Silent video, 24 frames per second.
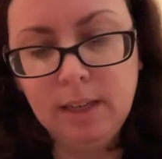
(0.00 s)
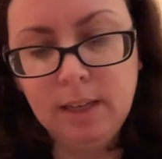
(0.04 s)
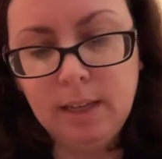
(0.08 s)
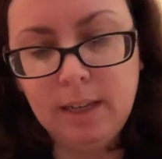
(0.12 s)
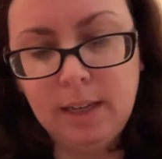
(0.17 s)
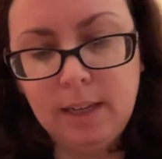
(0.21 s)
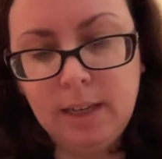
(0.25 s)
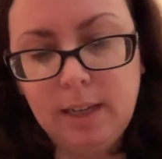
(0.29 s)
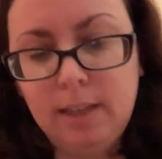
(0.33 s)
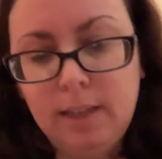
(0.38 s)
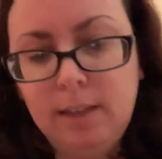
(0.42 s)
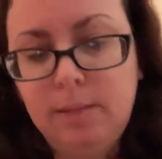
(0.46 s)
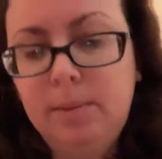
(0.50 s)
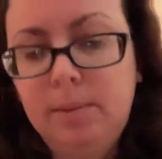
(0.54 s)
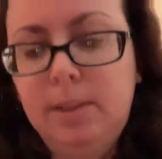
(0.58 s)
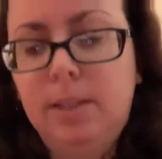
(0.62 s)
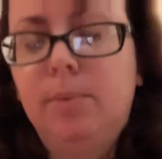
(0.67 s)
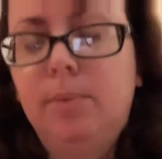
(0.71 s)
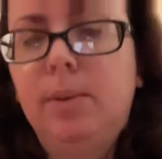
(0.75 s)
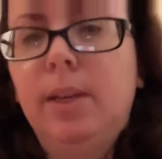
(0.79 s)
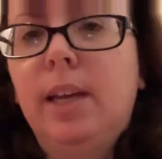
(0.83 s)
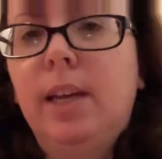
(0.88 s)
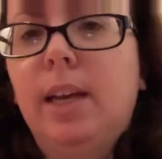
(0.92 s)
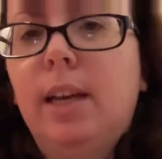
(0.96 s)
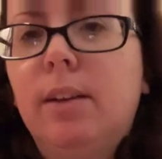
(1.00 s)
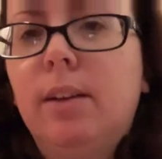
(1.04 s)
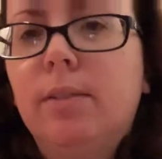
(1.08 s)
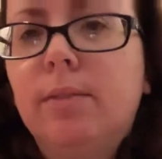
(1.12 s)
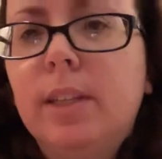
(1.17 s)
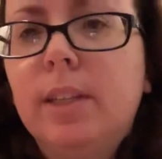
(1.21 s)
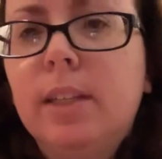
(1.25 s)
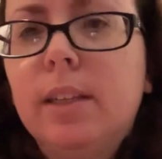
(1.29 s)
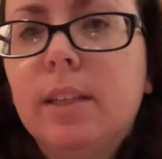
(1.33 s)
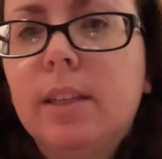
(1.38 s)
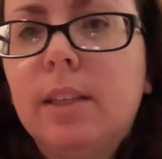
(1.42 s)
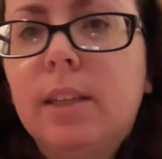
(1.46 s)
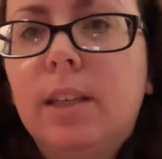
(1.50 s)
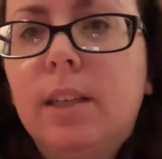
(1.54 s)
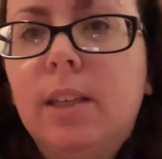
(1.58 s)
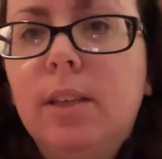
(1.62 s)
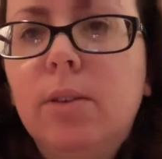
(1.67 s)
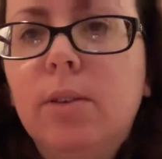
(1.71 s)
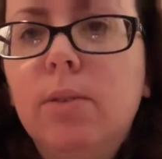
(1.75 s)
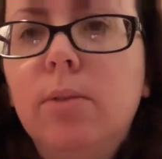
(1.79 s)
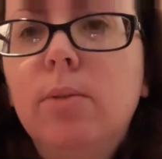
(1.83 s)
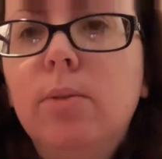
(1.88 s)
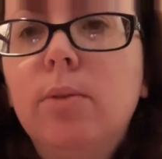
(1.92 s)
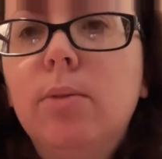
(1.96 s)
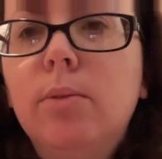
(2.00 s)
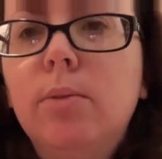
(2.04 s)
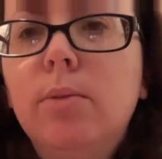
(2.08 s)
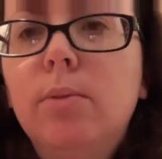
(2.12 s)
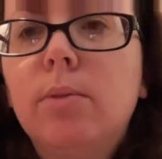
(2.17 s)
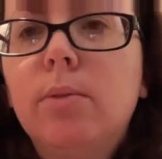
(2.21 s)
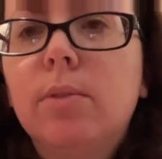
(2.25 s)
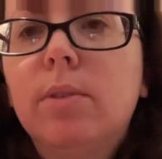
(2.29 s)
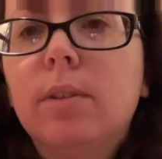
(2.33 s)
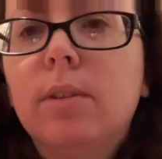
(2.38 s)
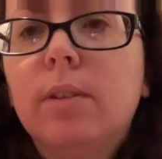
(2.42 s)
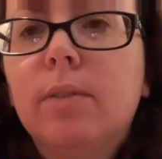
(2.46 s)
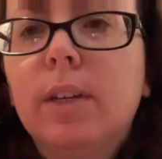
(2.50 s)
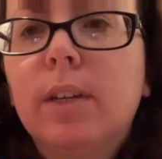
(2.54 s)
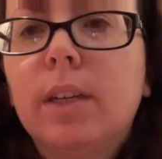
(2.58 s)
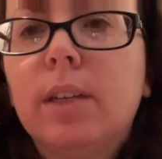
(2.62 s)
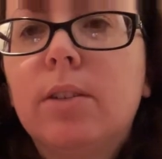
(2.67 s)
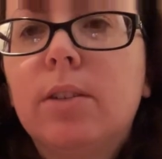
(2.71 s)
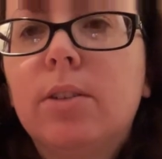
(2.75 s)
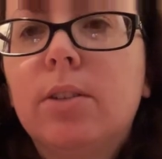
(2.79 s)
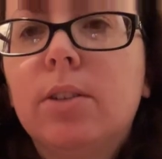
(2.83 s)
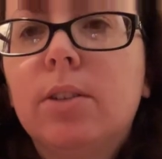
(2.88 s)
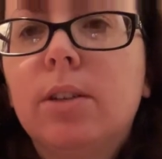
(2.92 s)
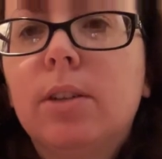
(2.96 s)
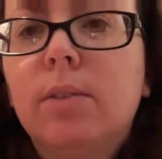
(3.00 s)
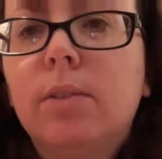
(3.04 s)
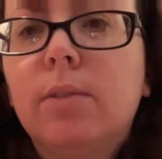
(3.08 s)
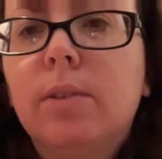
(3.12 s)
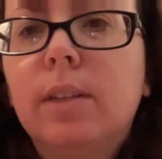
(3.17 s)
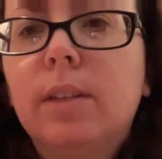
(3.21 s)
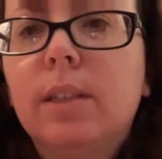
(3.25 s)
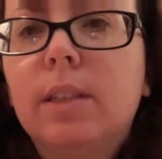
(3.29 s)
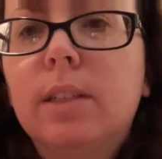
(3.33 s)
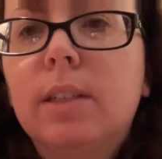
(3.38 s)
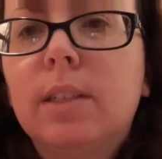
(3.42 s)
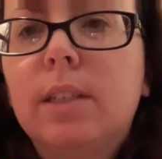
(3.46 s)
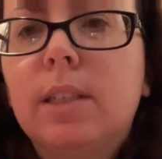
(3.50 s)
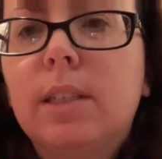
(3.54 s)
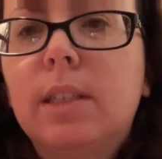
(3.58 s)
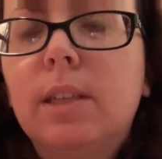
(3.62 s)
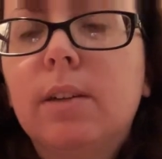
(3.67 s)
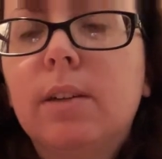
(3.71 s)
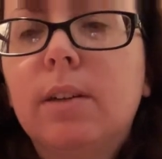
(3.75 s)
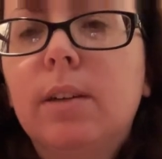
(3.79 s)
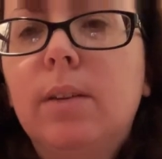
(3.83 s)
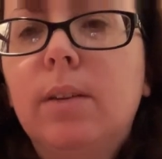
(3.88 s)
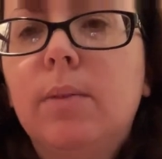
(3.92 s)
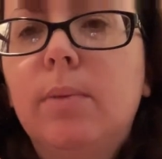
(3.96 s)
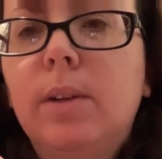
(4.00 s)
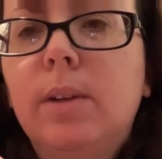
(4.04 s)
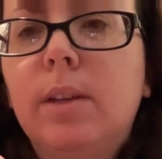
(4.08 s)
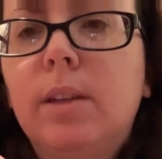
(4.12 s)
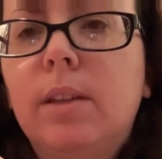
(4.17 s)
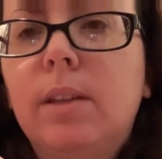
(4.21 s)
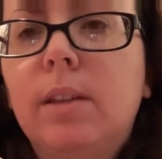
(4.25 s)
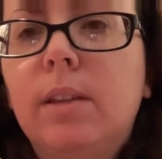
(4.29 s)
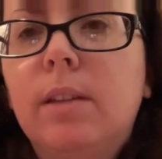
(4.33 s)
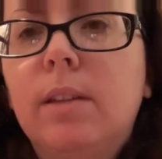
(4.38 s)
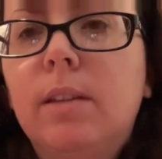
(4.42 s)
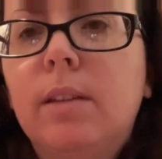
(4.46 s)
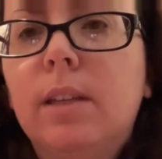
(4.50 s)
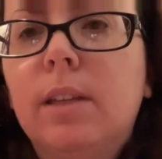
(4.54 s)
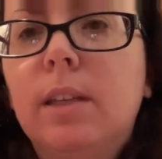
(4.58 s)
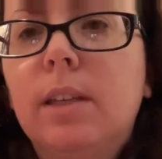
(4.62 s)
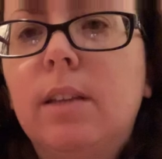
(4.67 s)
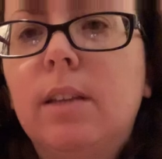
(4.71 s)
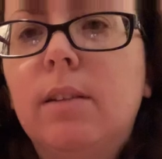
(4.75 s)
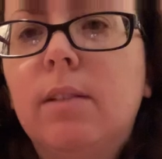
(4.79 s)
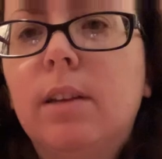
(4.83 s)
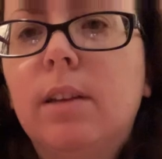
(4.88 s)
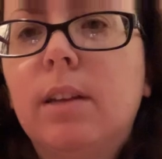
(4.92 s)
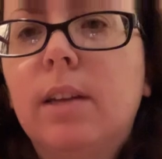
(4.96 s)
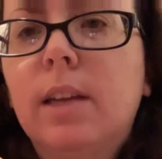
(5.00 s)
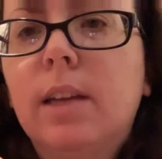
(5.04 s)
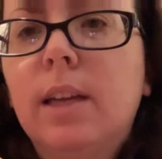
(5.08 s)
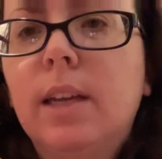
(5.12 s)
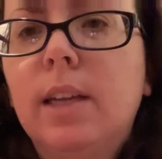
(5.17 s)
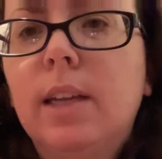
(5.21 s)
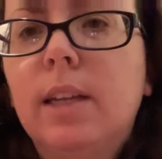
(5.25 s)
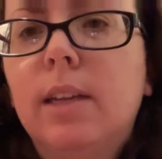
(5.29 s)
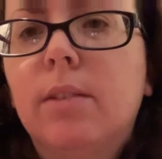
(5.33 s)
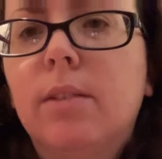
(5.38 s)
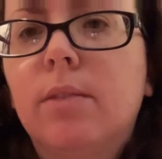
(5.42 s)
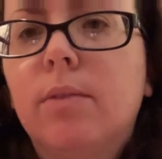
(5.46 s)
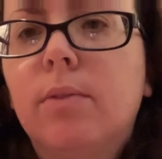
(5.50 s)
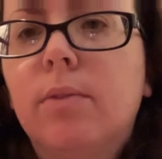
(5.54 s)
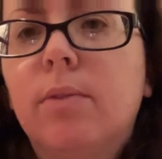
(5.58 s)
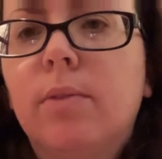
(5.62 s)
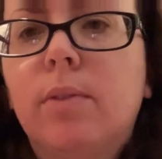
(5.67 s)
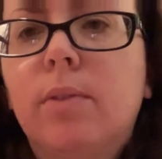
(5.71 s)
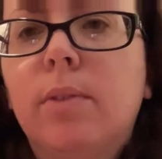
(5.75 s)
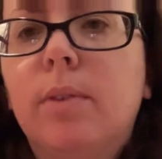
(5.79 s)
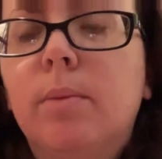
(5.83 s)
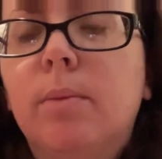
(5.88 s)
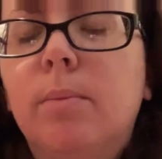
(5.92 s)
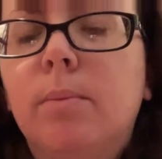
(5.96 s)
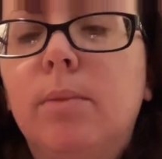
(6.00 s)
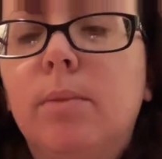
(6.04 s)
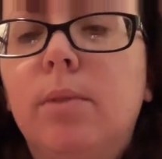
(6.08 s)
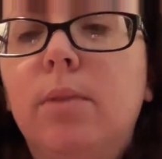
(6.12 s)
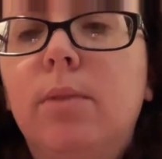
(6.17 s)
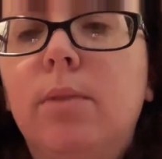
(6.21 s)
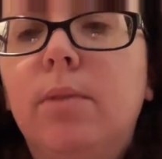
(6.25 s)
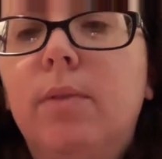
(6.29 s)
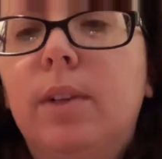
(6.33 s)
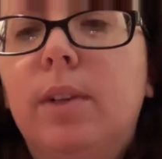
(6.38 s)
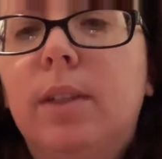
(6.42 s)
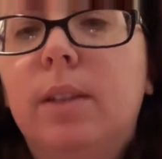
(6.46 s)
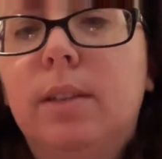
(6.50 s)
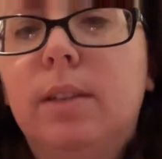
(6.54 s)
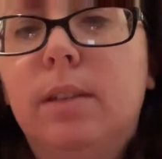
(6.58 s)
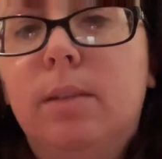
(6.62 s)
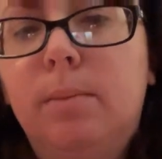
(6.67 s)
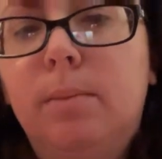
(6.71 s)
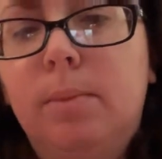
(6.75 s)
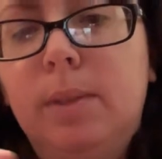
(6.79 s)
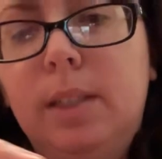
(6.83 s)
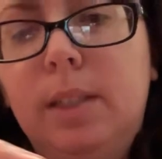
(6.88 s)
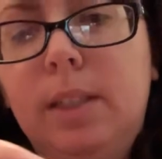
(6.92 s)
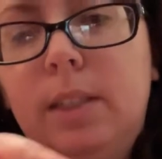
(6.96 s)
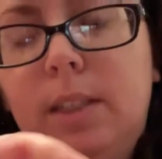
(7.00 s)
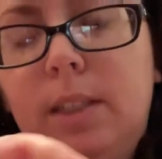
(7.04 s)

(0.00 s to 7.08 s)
Um, and then we have like a cute, if I can show it, steering wheel that you can kind of move a little bit.